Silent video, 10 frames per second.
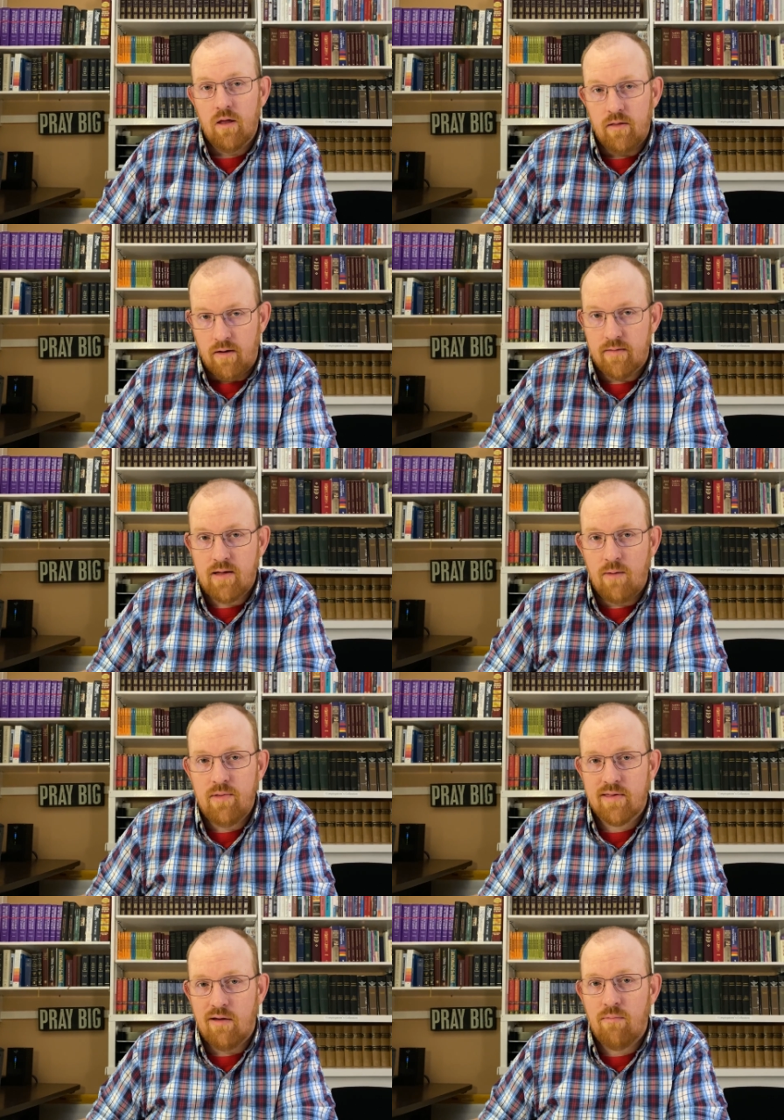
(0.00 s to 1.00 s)
there's
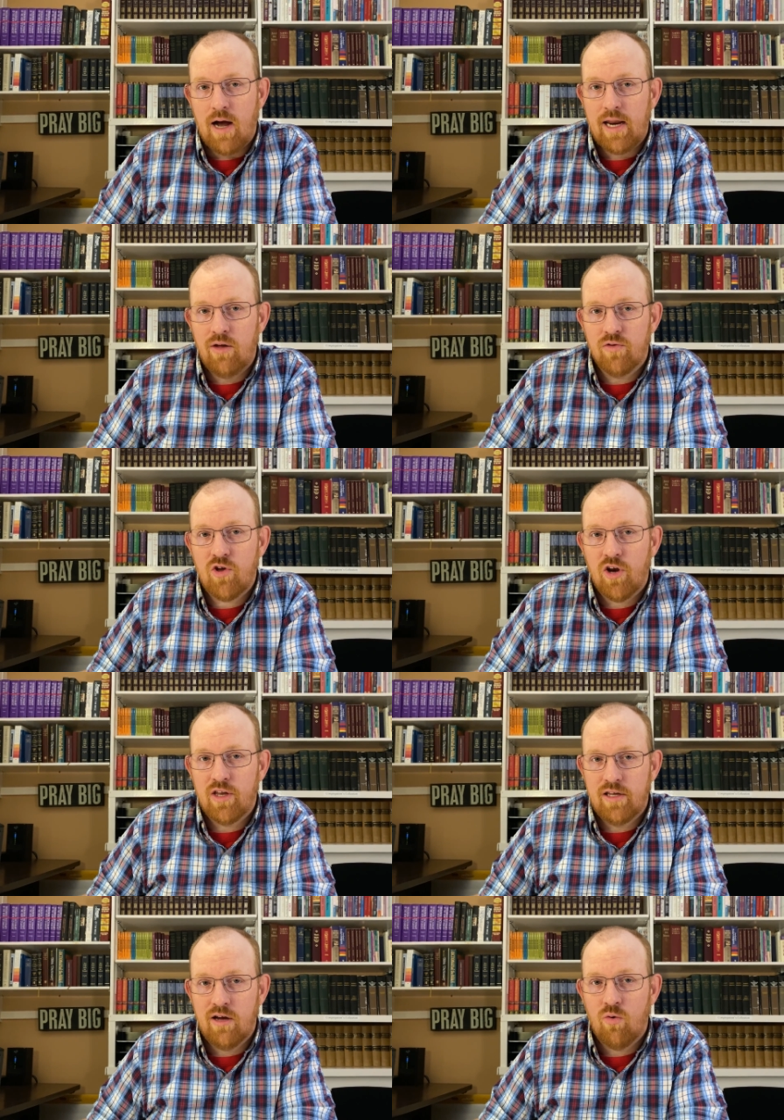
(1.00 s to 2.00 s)
coming somebody who's going to
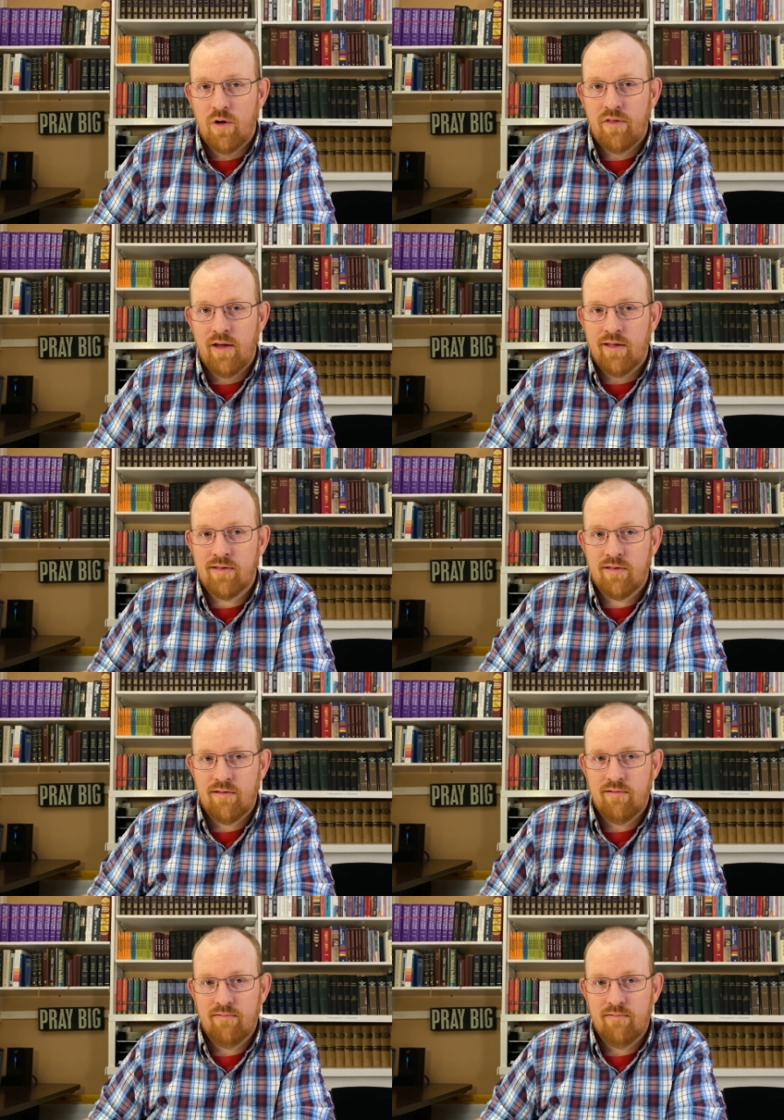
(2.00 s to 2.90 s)
deal with this.